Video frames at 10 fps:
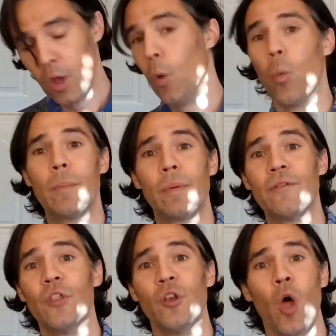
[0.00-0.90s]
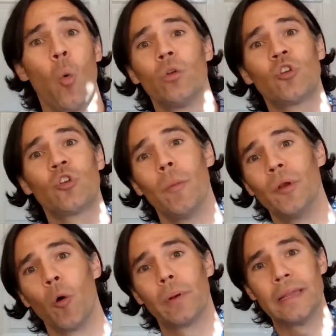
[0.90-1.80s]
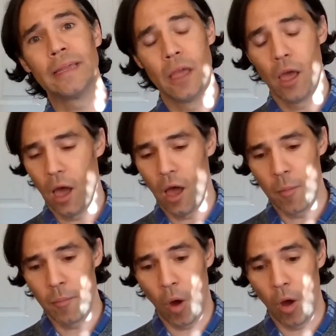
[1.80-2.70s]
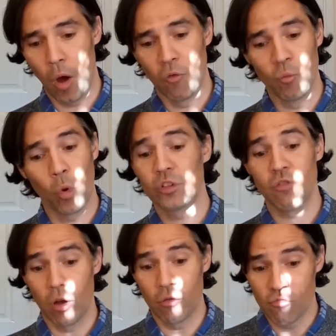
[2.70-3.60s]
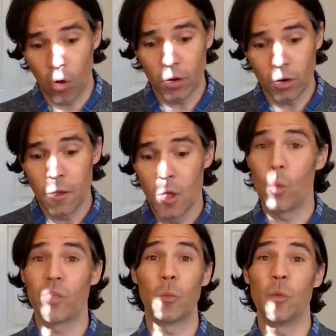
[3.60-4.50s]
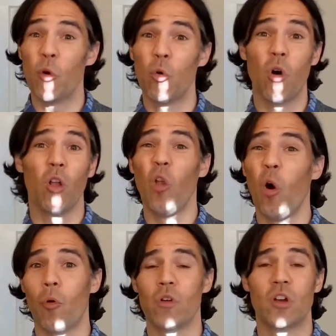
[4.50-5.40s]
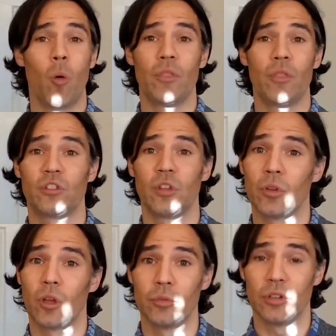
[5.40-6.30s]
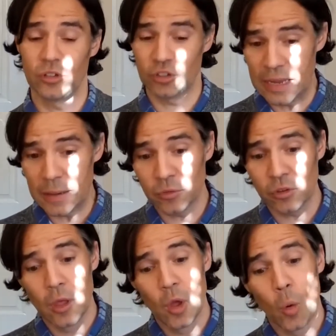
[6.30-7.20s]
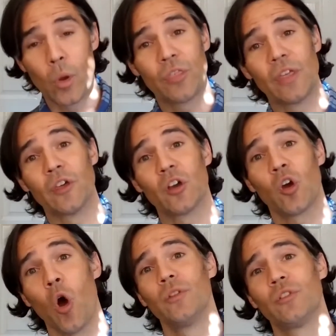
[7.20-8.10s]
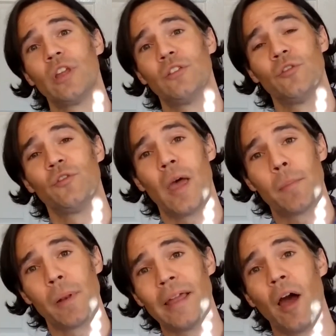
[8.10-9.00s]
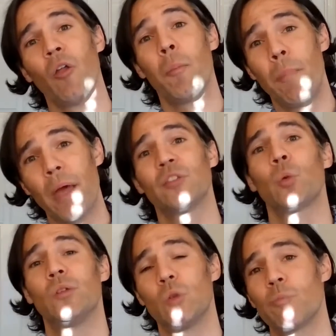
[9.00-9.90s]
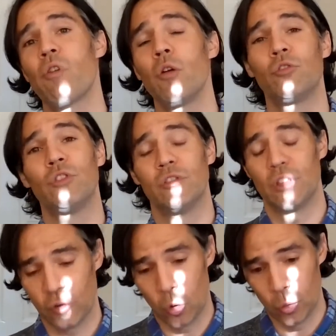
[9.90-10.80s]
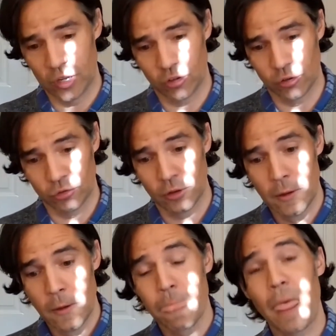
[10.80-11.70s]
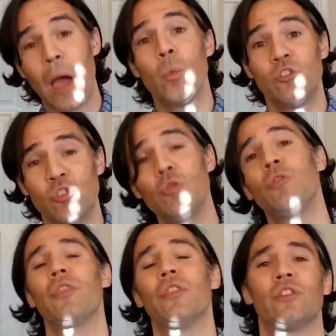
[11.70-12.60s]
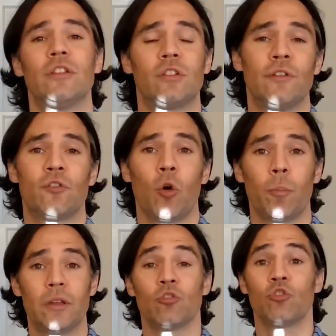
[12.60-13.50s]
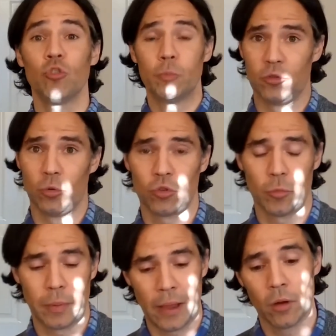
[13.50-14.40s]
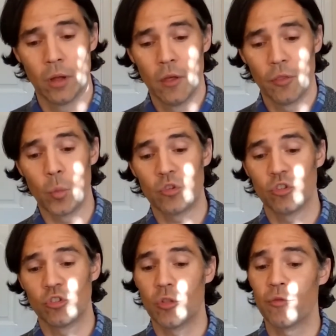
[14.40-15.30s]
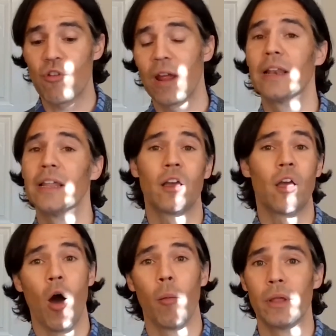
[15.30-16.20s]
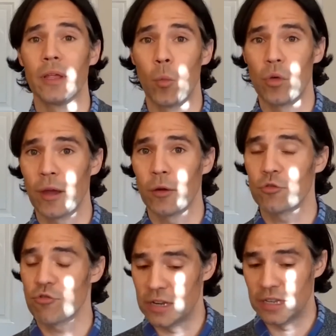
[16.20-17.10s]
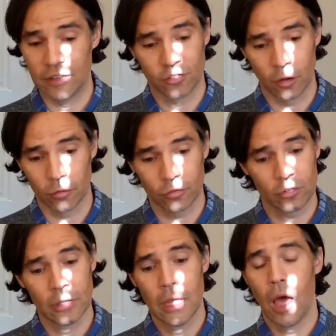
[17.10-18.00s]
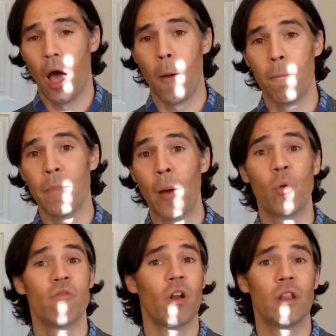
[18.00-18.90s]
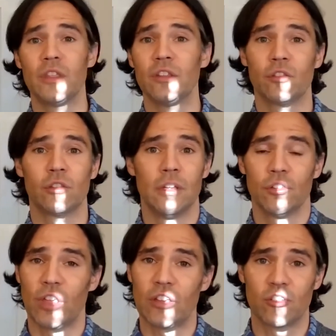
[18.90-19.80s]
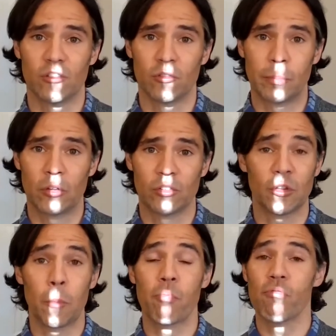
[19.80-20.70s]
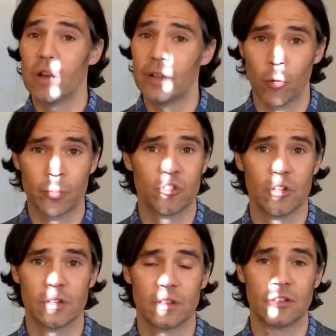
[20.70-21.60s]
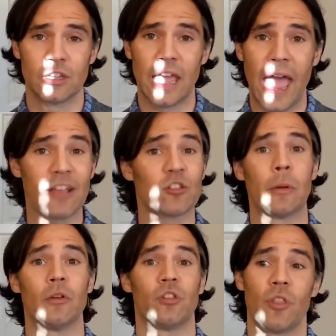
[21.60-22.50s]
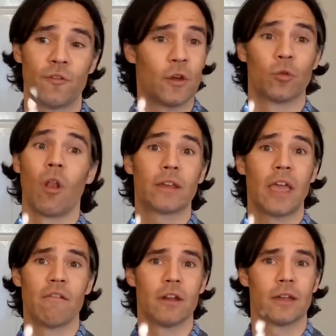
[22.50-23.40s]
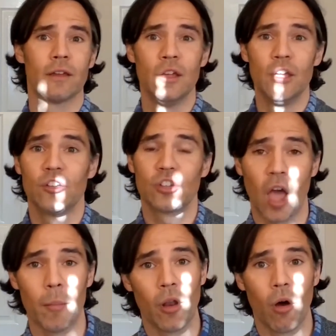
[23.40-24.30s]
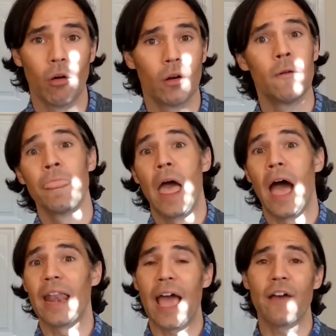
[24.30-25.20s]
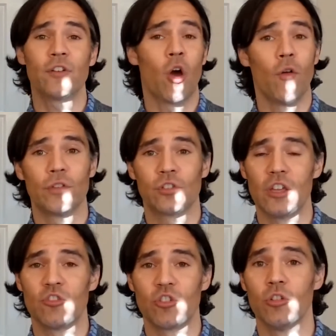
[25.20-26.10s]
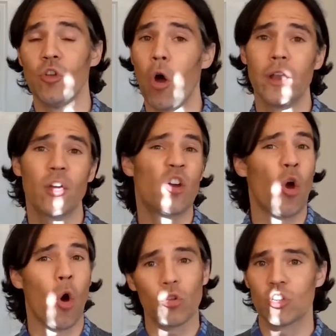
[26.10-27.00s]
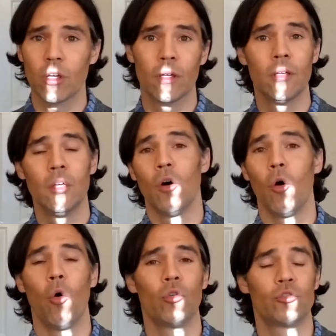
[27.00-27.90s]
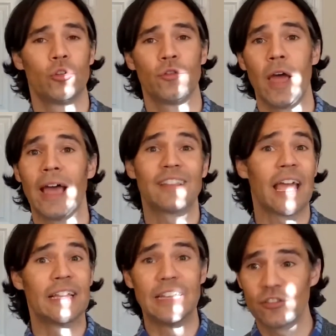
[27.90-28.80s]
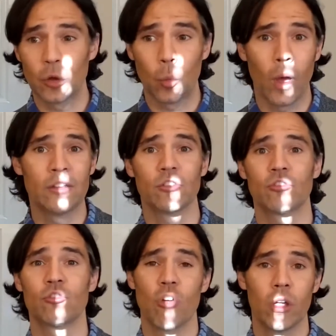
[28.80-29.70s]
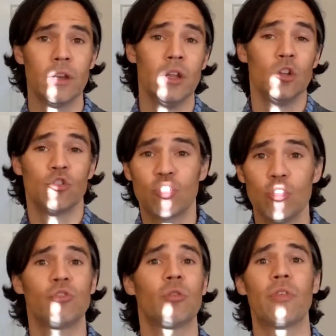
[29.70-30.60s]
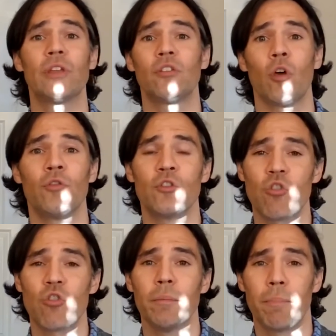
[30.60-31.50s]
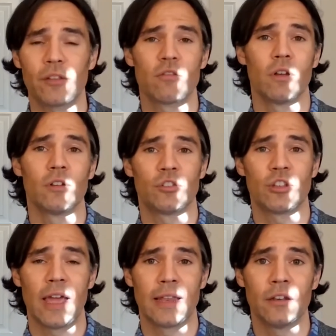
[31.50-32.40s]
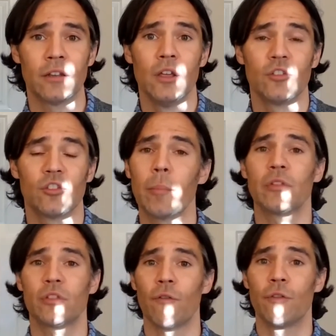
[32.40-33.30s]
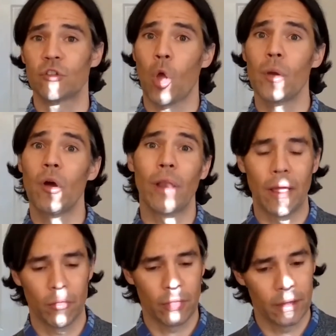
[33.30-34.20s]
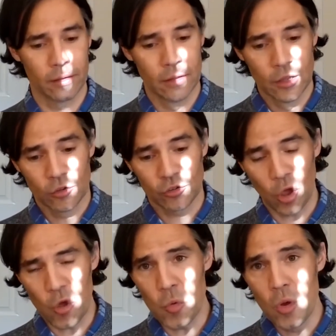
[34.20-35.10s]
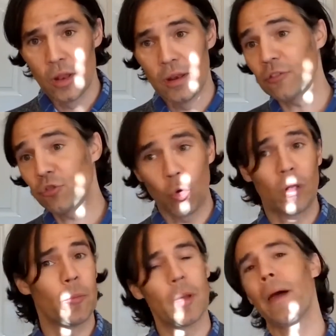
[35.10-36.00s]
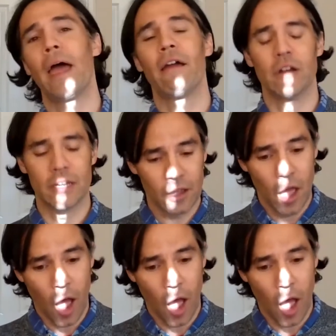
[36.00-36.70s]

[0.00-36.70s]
We believe that no one's got a monopoly on what is right and wrong. We think we've all got a lot more in common than sometimes it seems. We think that common sense and fair play are the best way to approach these difficult issues. And we do think that sensitive topics should be talked about, that we should do them frankly and calmly without trading insults. And we're running these sessions because it's a brilliant opportunity to get experts in their field like Eric to come along and have a conversation, not in a gotcha or sort of antagonistic way, just to try and chew some things over and try and better understand some of the stuff that's going on out there. So let's talk a little bit about Eric.